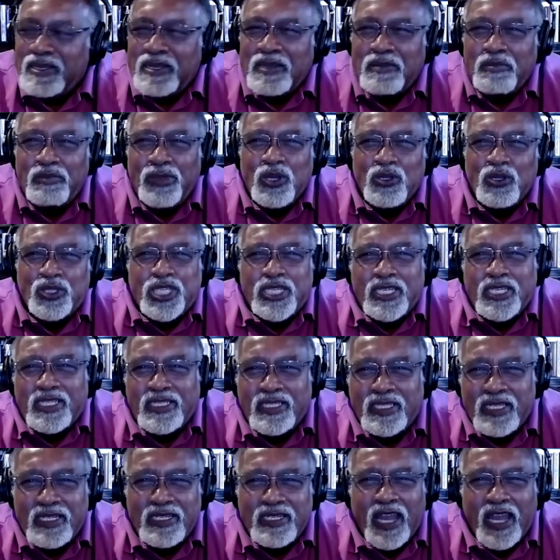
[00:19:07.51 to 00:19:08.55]

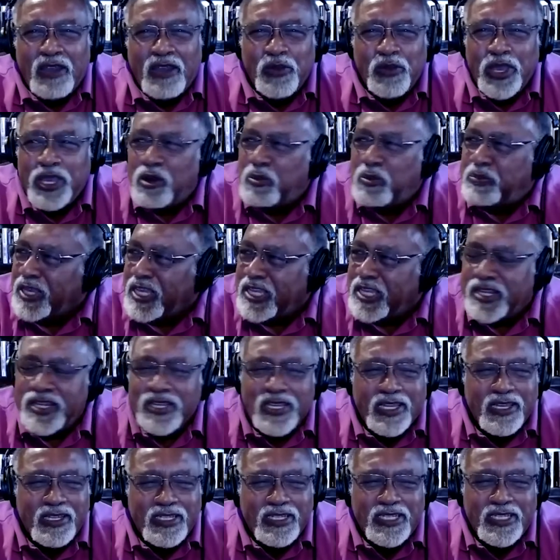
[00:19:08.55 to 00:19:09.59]
Milton's
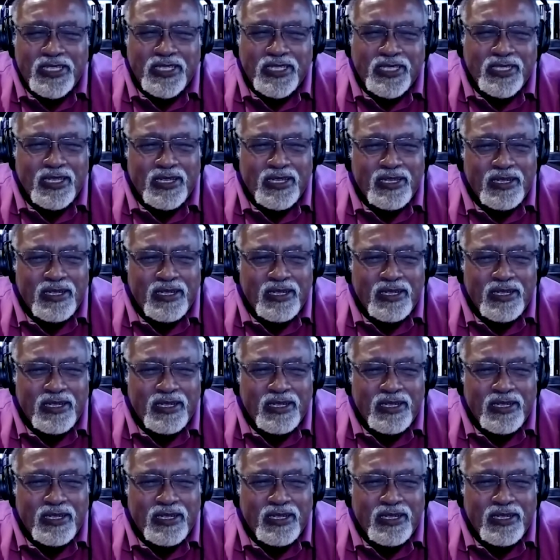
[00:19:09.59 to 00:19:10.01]
Areopagitica, his